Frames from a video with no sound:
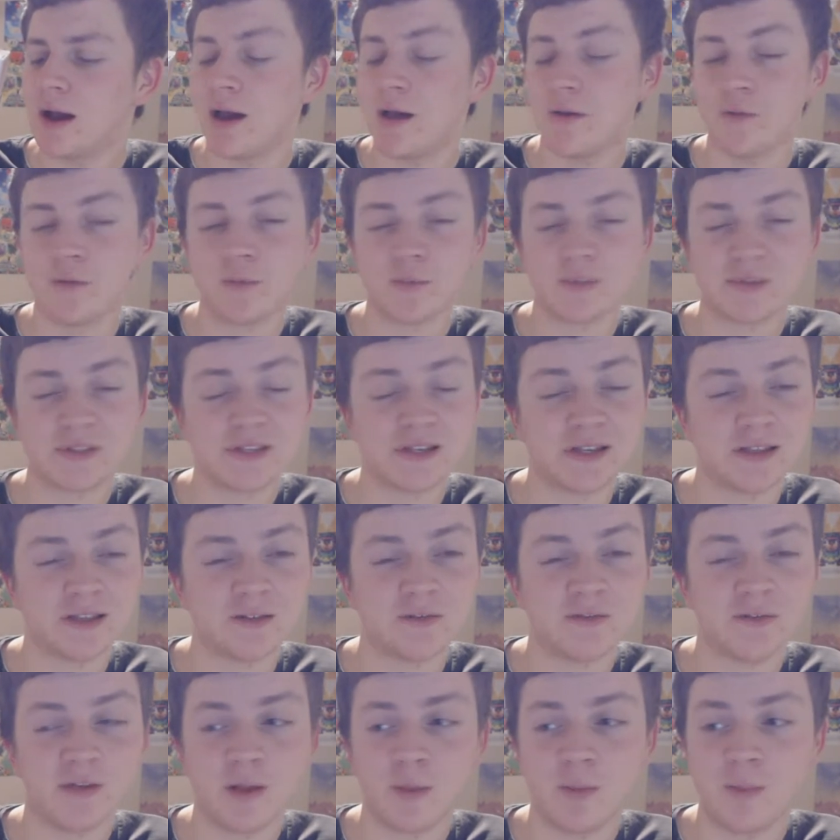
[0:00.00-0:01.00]
I haven't
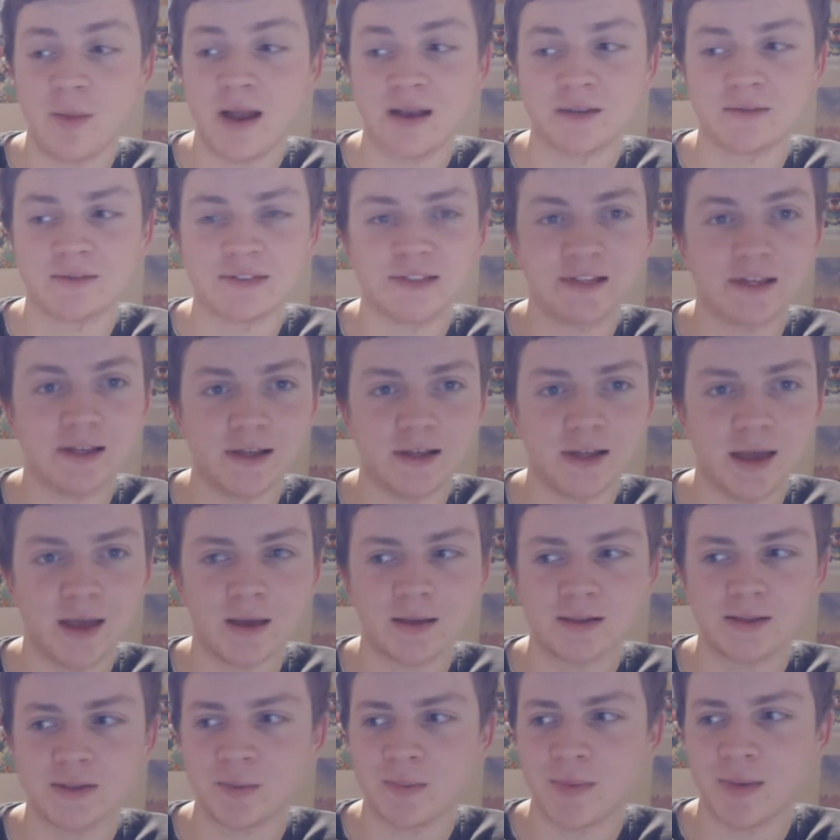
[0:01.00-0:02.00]
seen the film Man of Steel
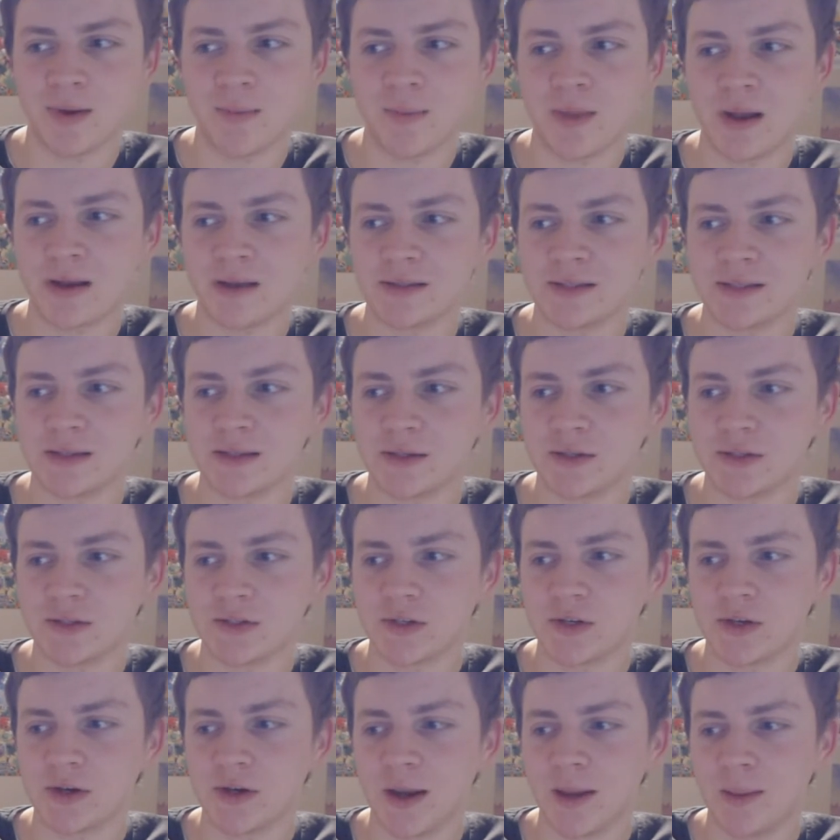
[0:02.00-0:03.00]
yet, Superman Man of Steel,
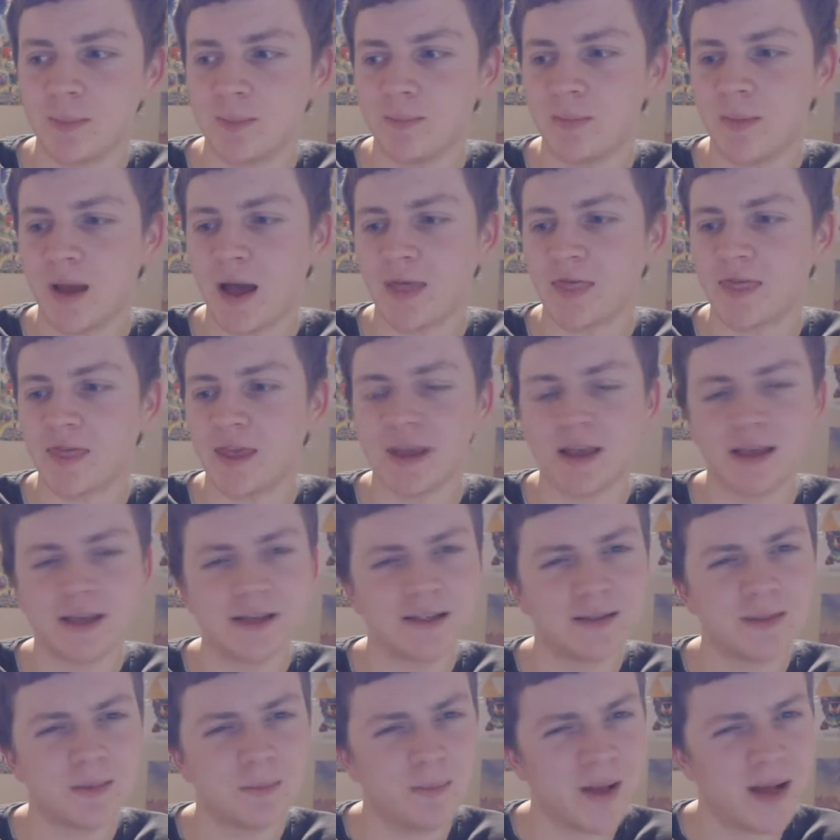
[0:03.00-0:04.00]
so I, I think
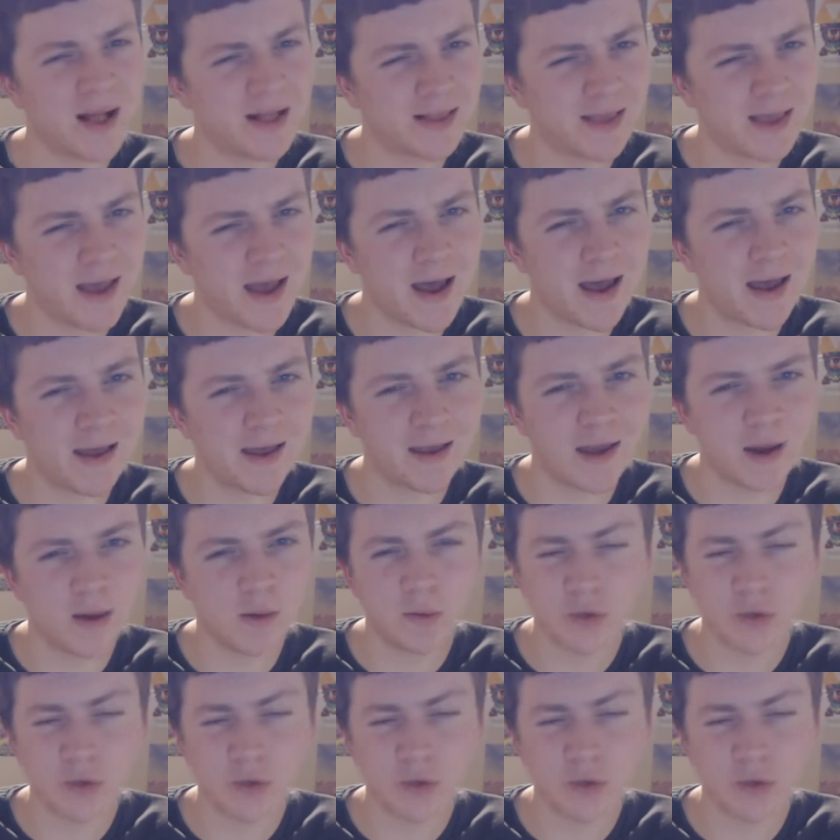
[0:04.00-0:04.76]
he's the bad guy.